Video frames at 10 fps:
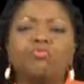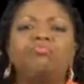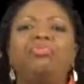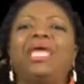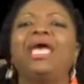you
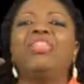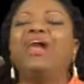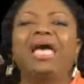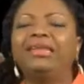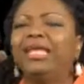bear
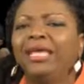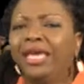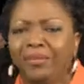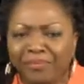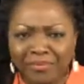that
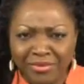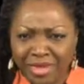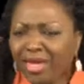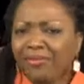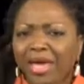name.
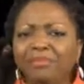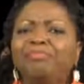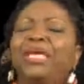Amen.